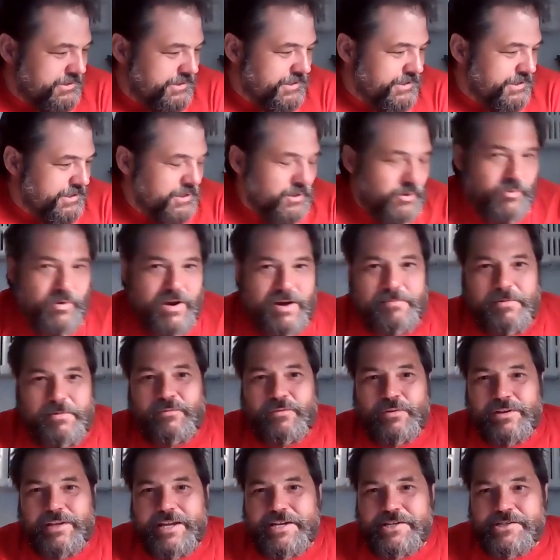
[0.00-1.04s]
in a web
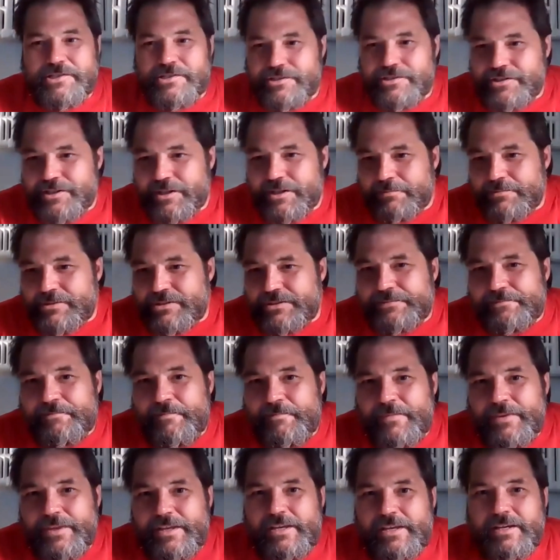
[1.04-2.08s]
of relationships
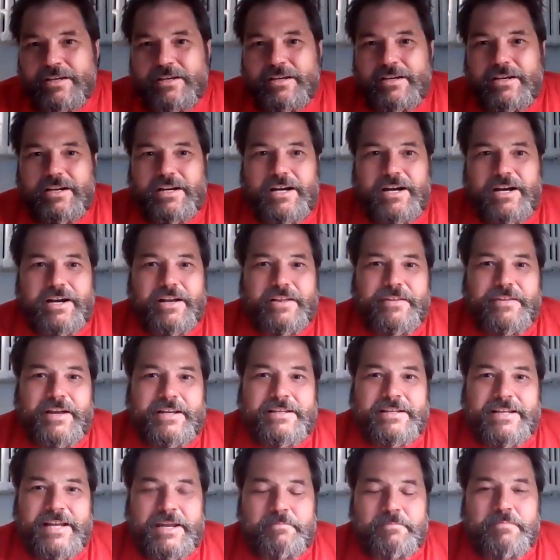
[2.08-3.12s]

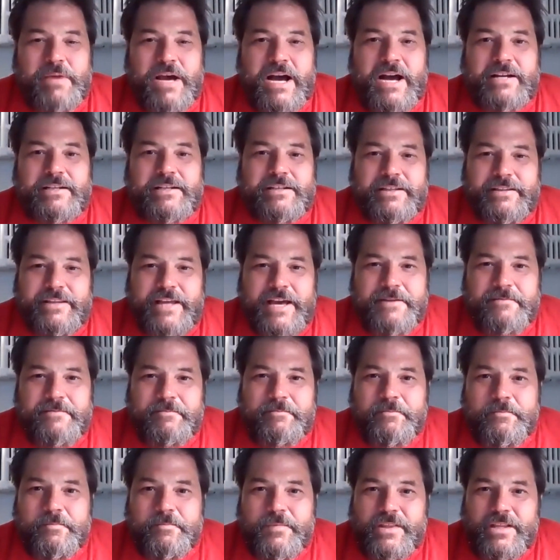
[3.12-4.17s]
that date back to
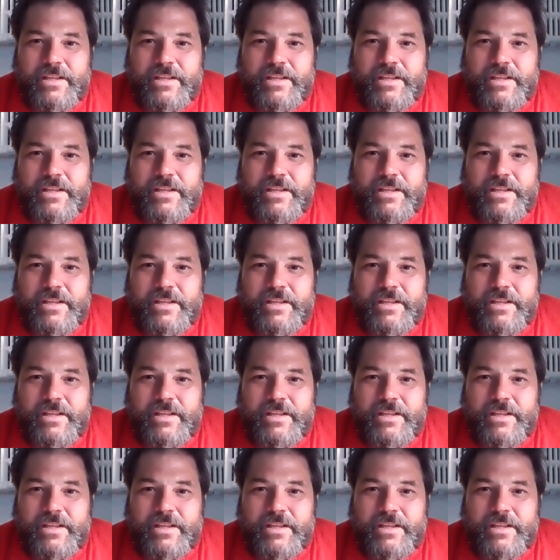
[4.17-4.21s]
then